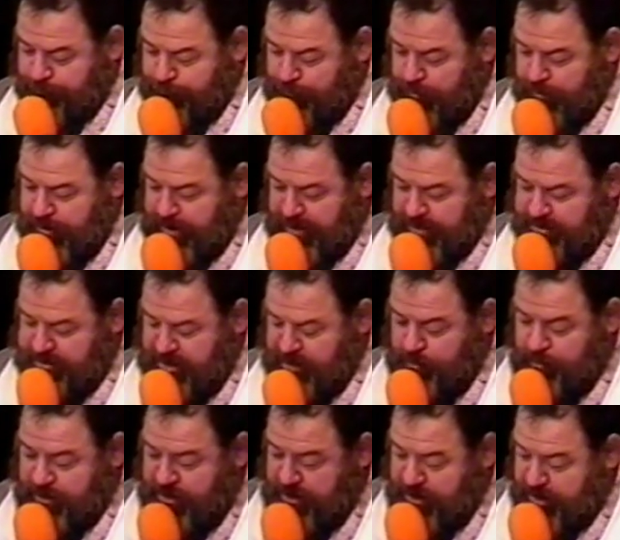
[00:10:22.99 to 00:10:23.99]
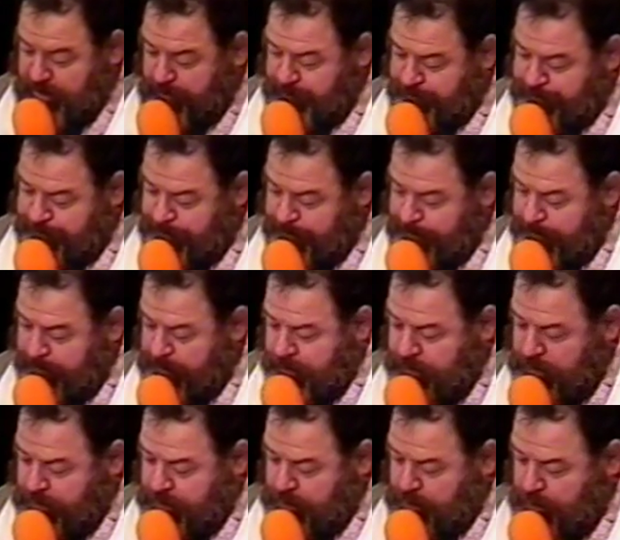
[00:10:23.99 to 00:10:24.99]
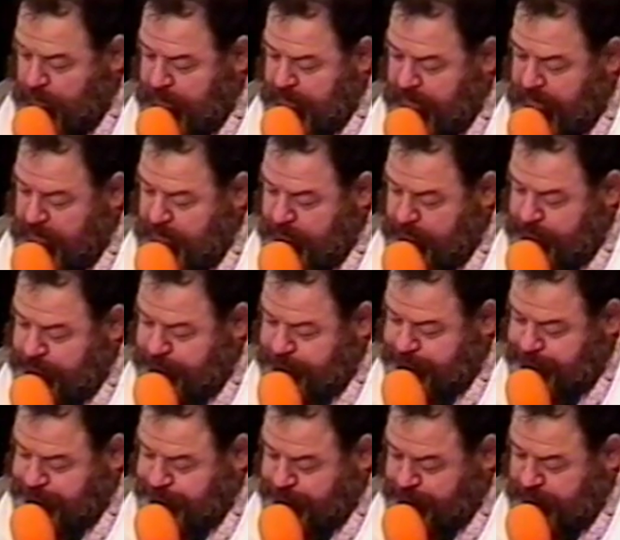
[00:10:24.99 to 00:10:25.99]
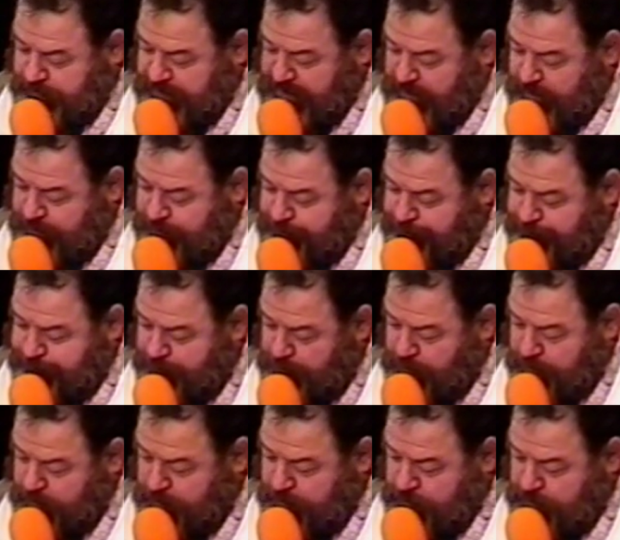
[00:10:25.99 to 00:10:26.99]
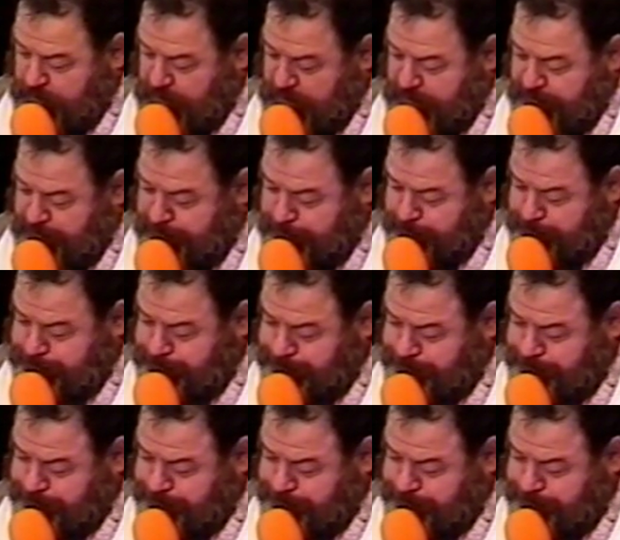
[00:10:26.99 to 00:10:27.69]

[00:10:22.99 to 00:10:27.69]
419 we did? Okay. Yeah, for, um,